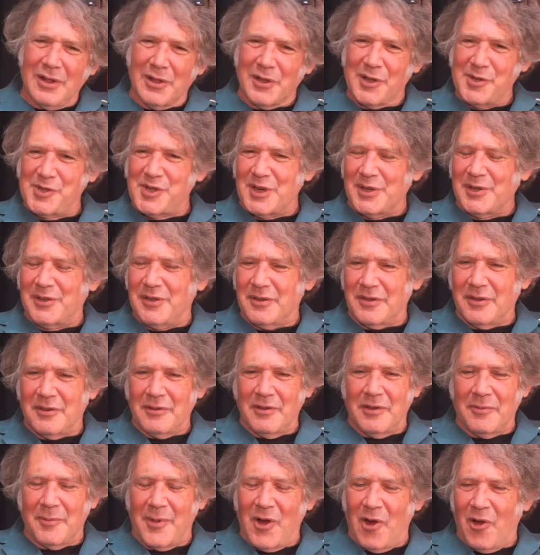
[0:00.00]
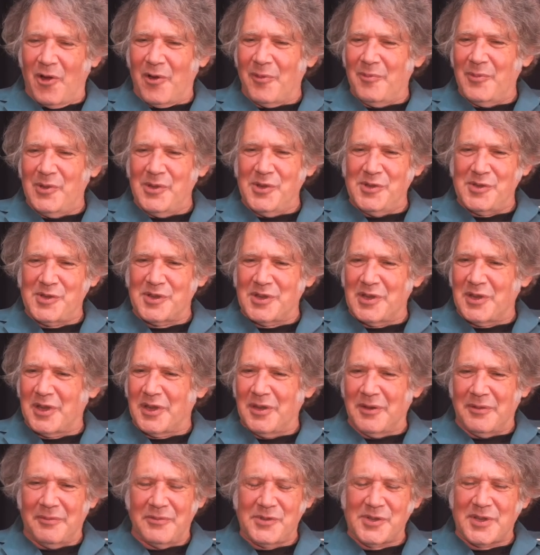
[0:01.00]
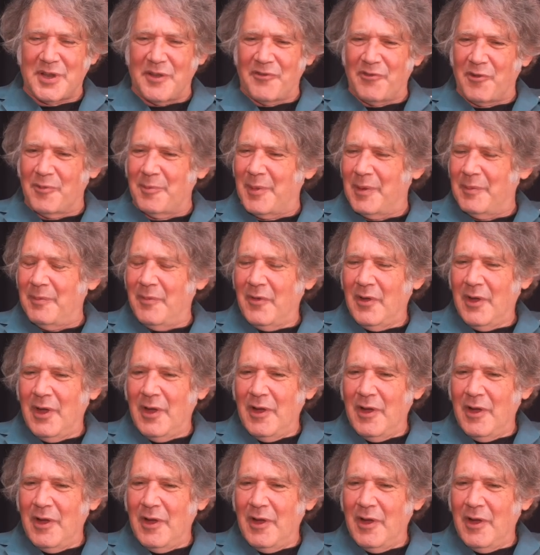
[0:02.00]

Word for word: listening to American music and stuff from